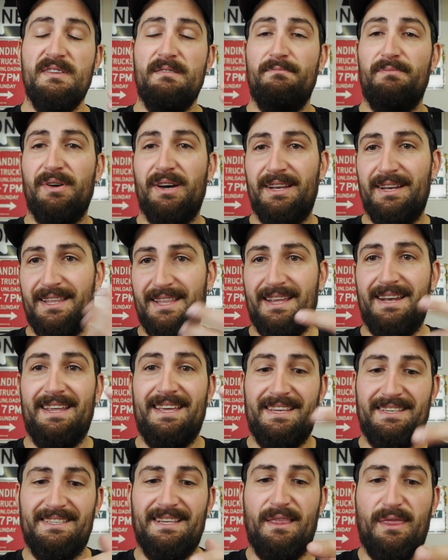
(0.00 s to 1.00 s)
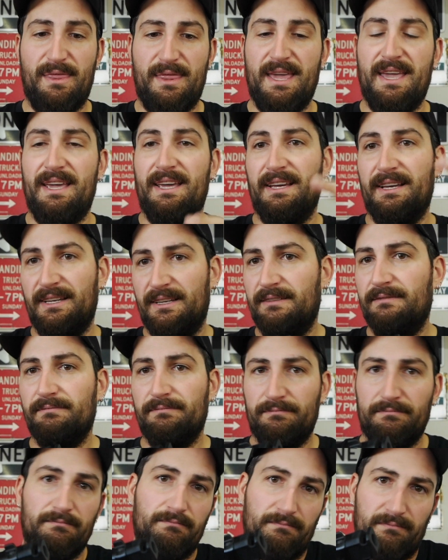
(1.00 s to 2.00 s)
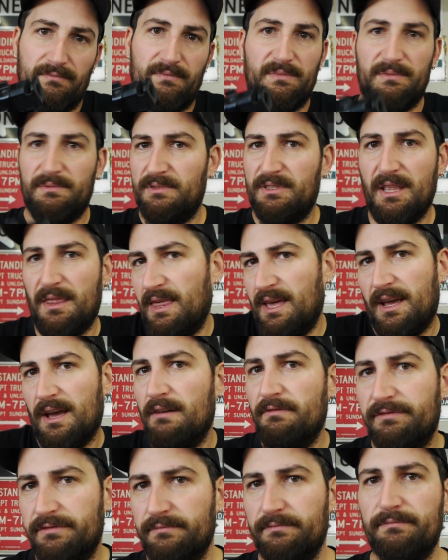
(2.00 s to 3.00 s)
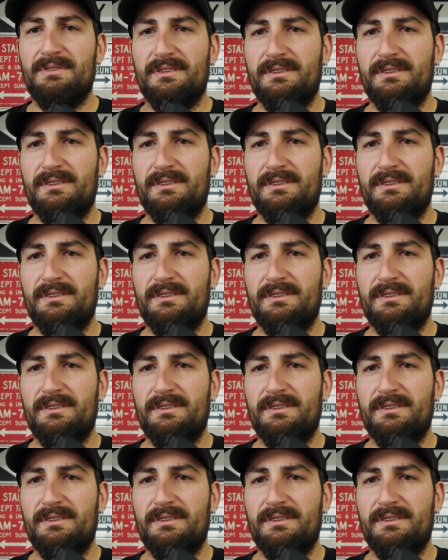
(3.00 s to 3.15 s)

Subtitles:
but it is a thing to think of.